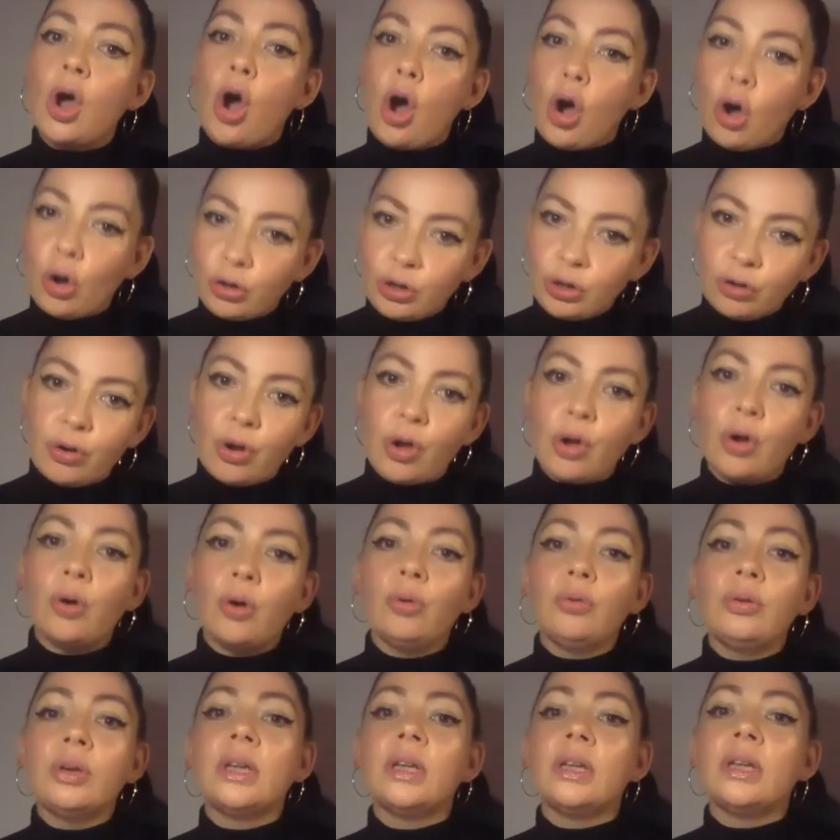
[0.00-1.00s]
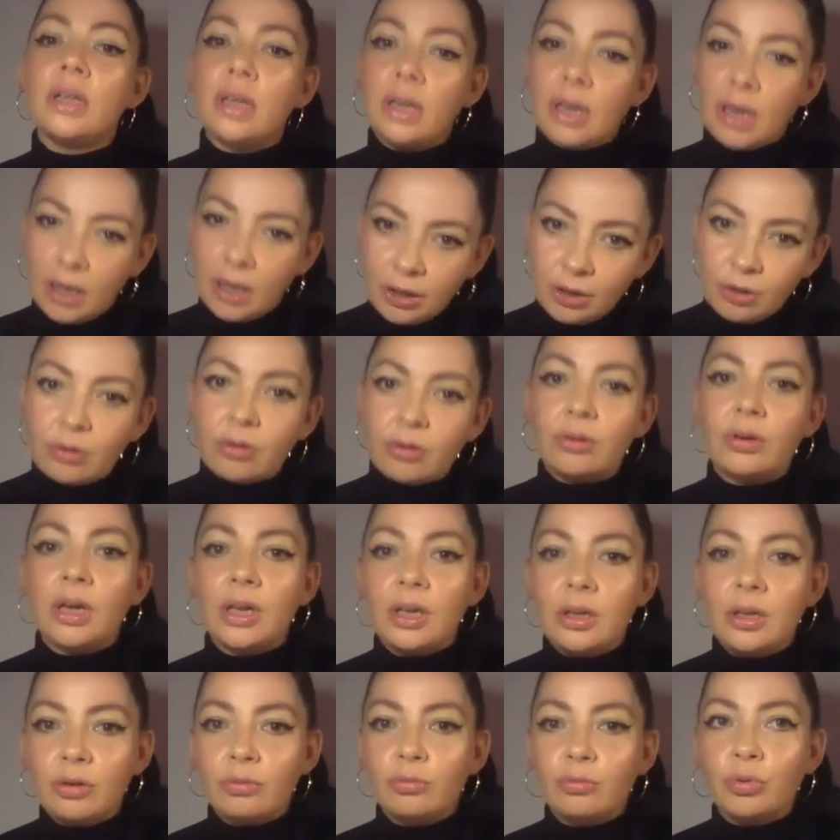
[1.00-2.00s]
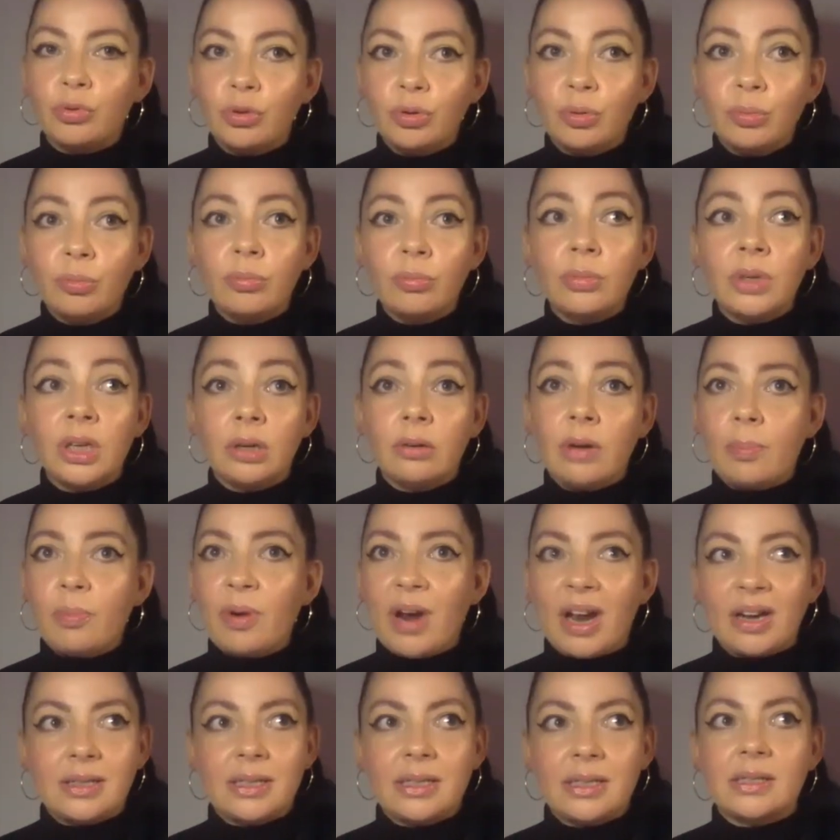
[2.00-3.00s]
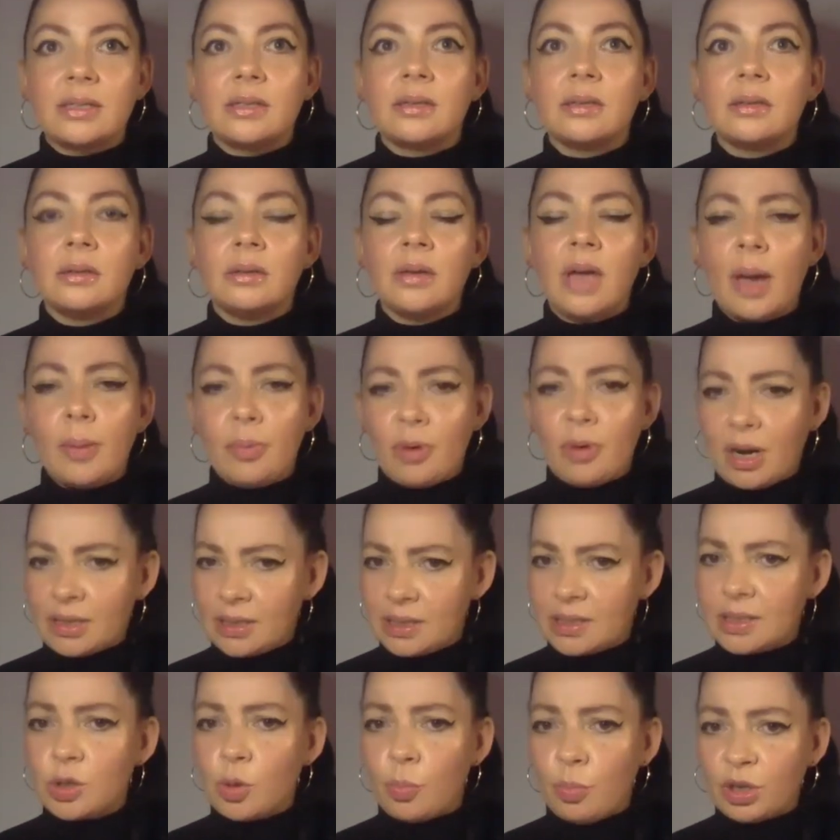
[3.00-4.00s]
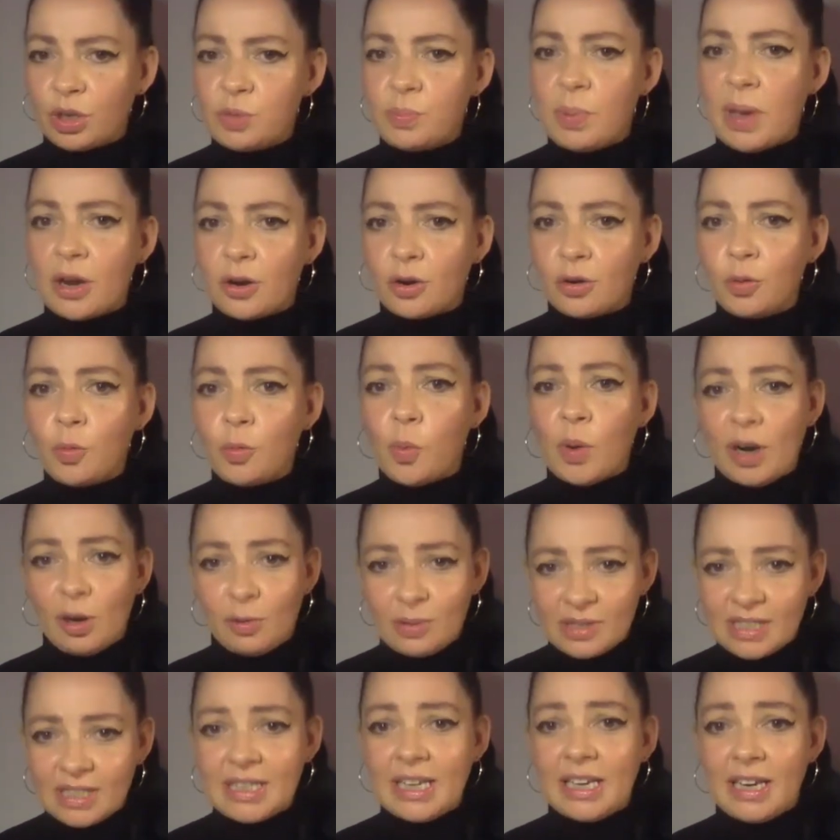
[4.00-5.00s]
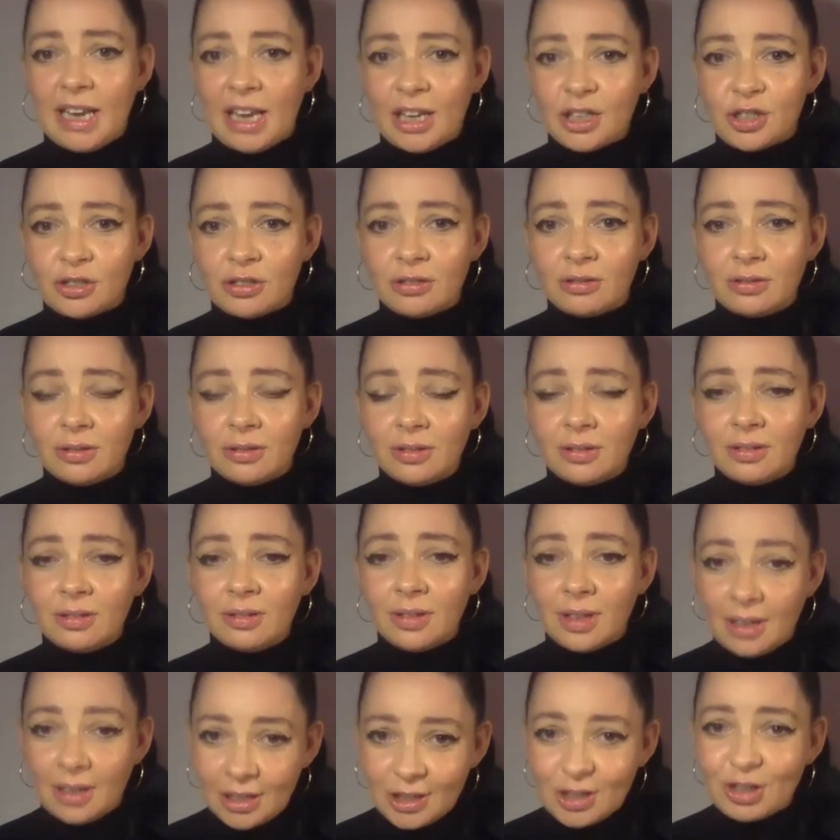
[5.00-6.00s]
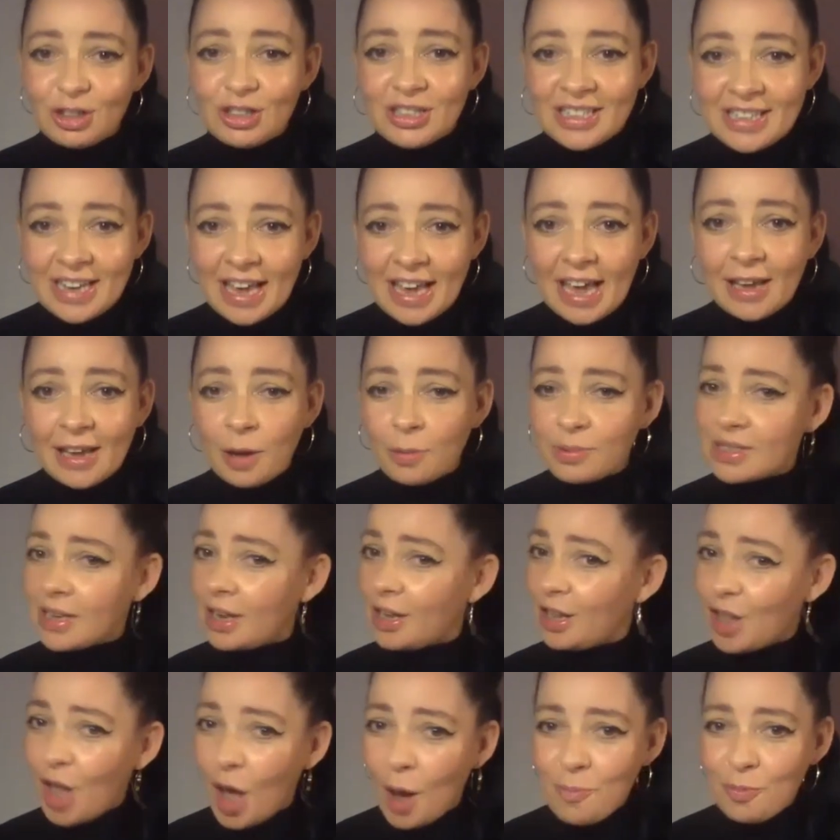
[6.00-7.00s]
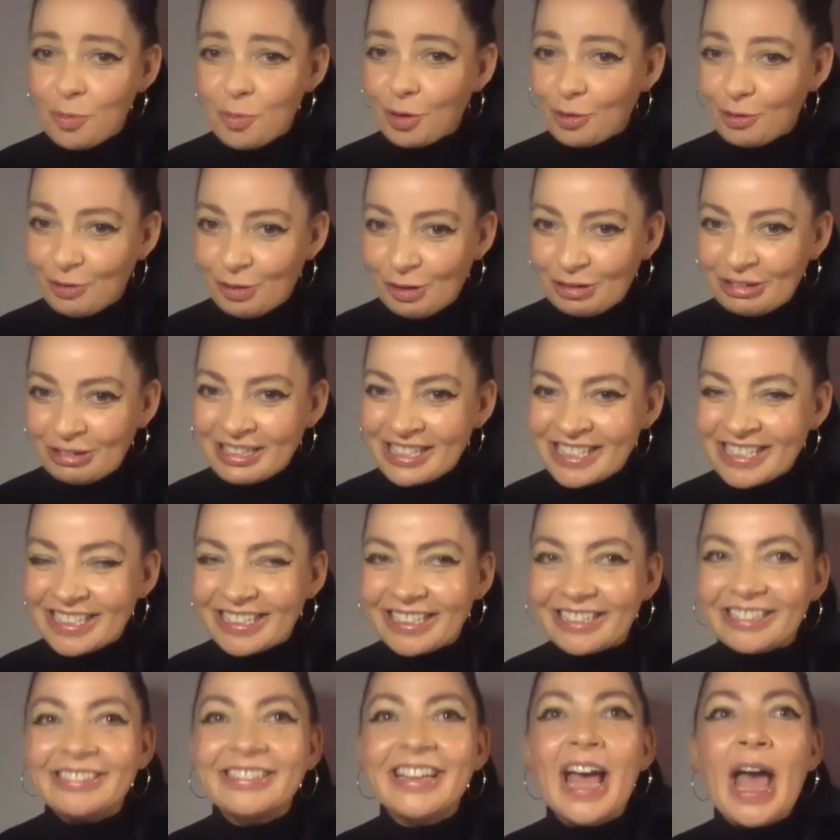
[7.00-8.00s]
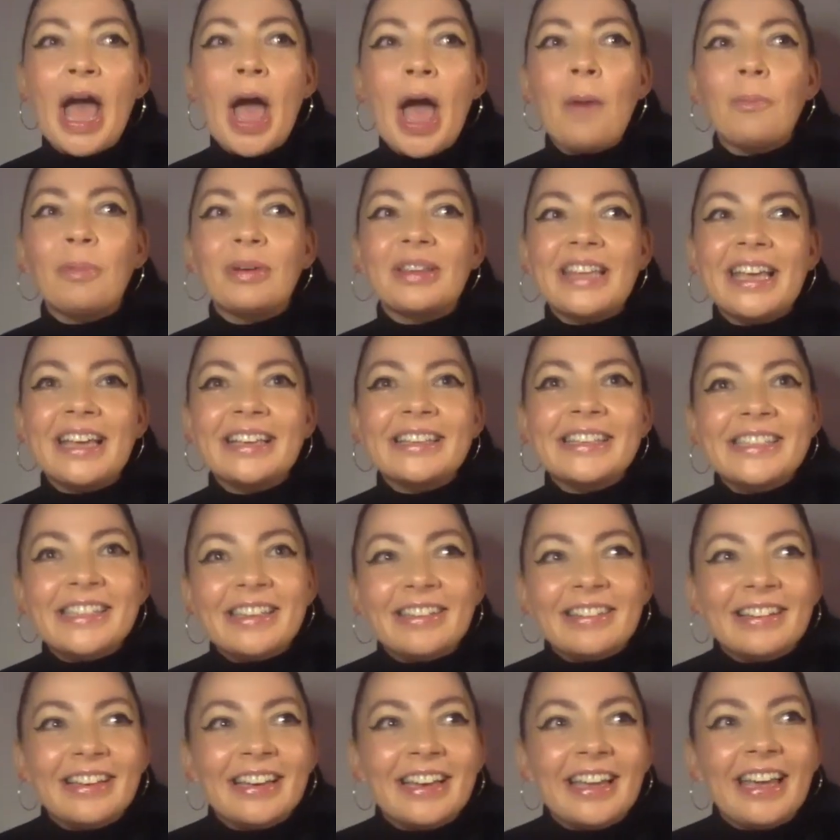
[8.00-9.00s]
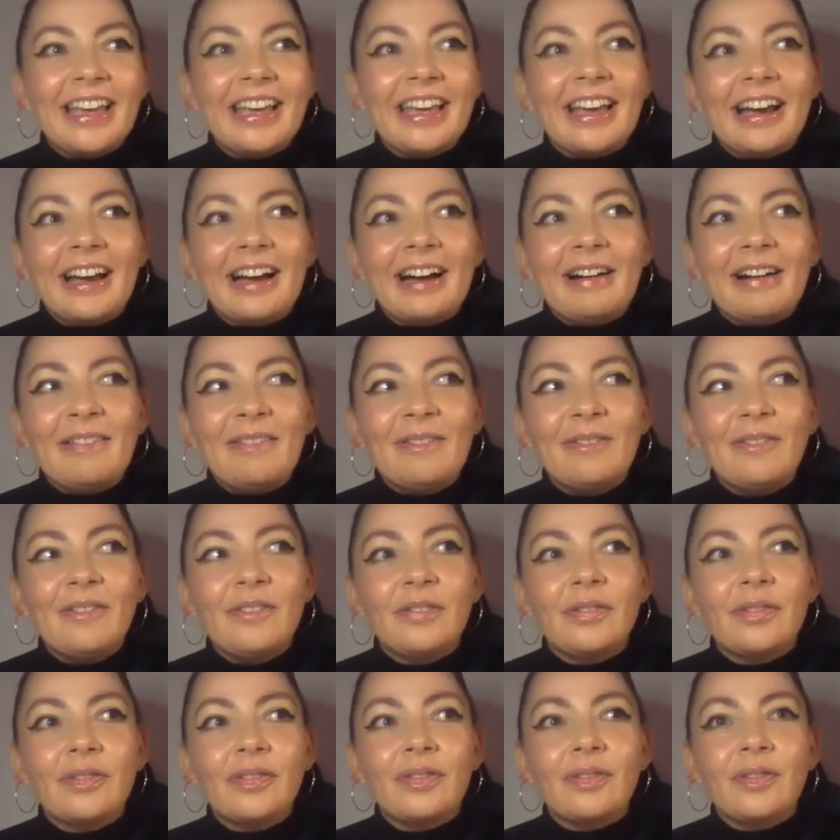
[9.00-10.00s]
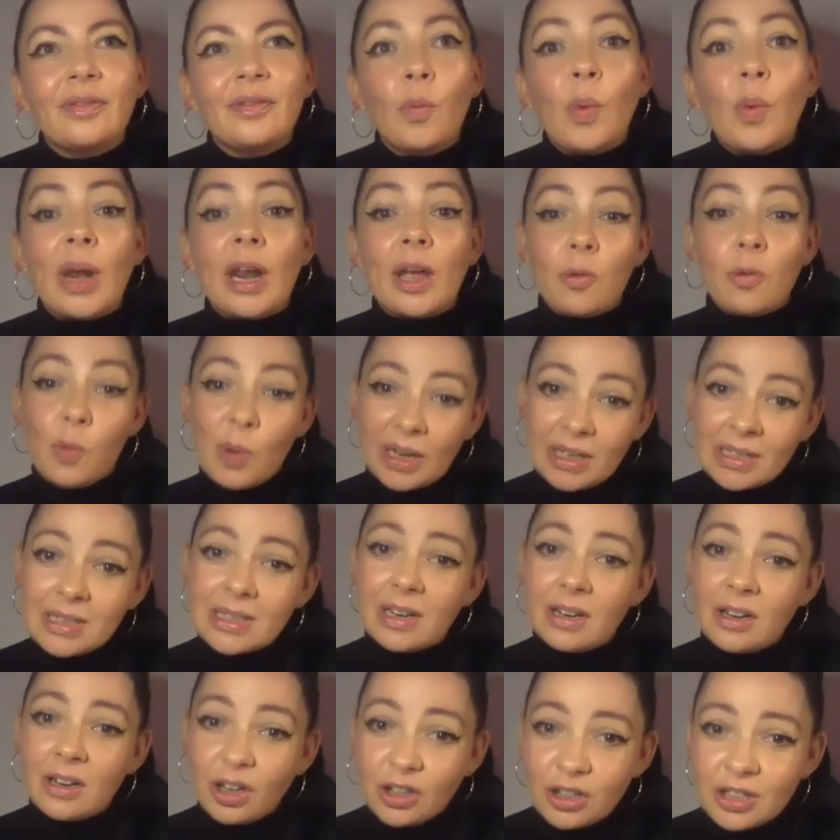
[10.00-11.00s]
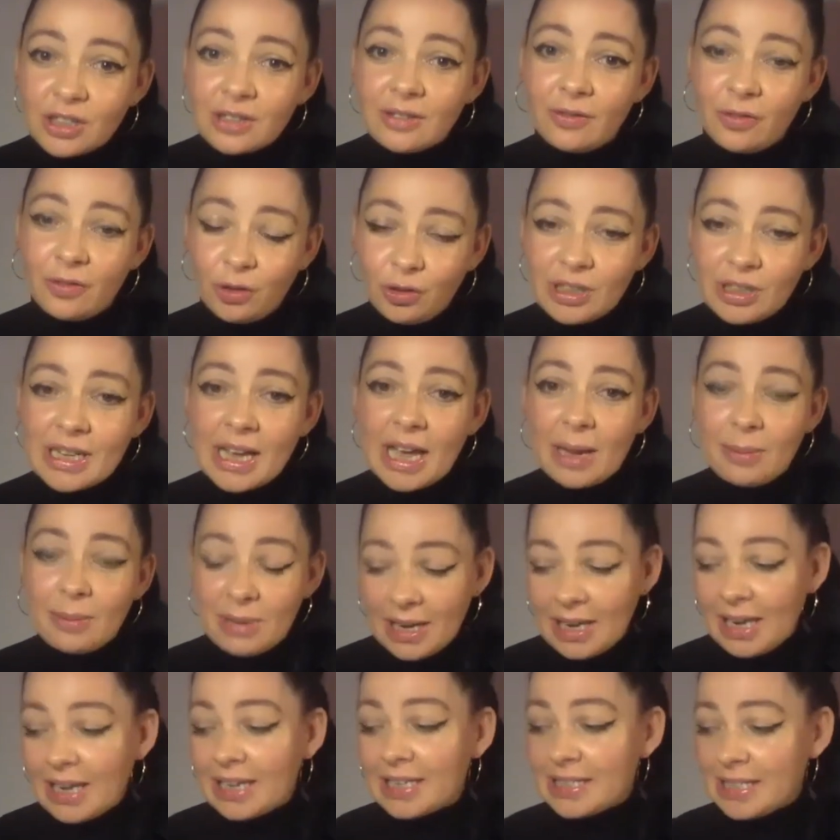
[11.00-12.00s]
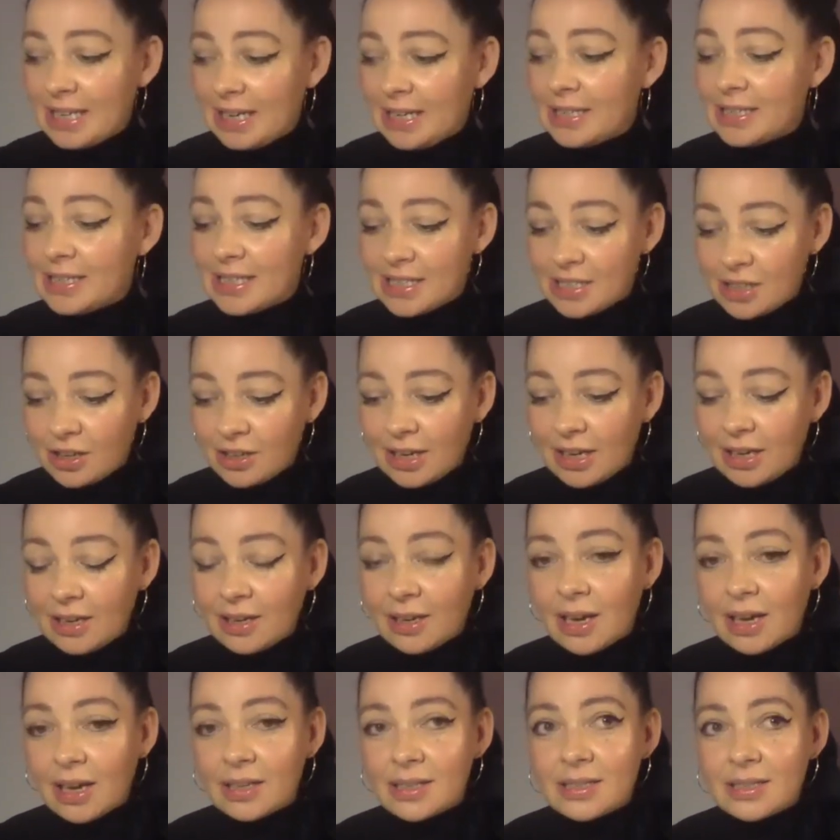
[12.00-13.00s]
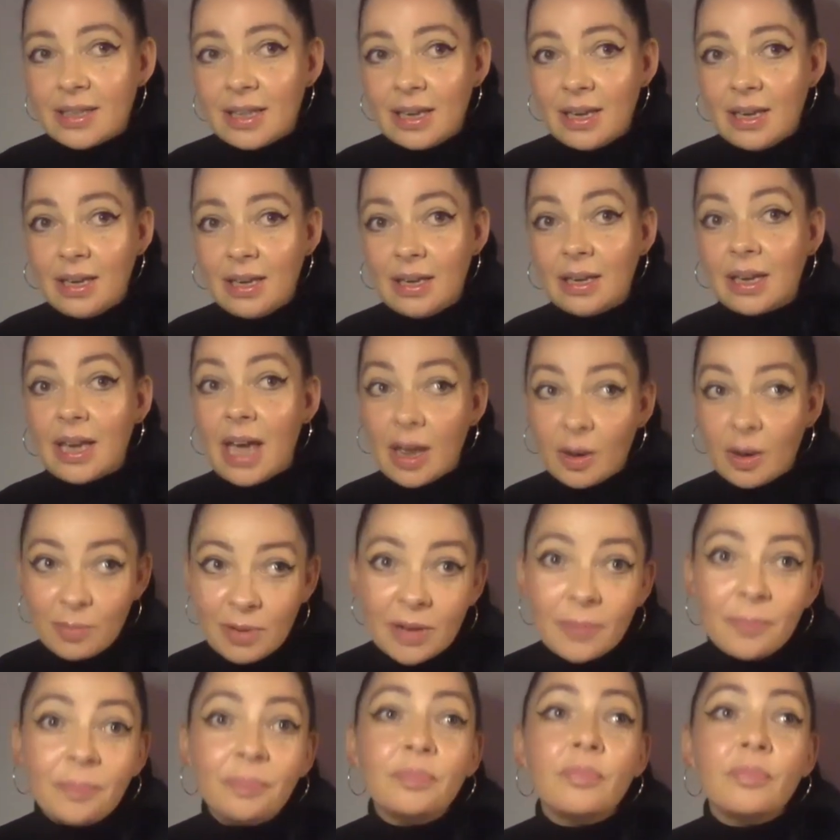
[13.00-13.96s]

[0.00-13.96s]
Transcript: on your own in your in your room you know i practiced i practiced so much better when i was a teenager than i do today it's a lot more focused you know but then suddenly um when I went to London full time at 18 to study at the academy.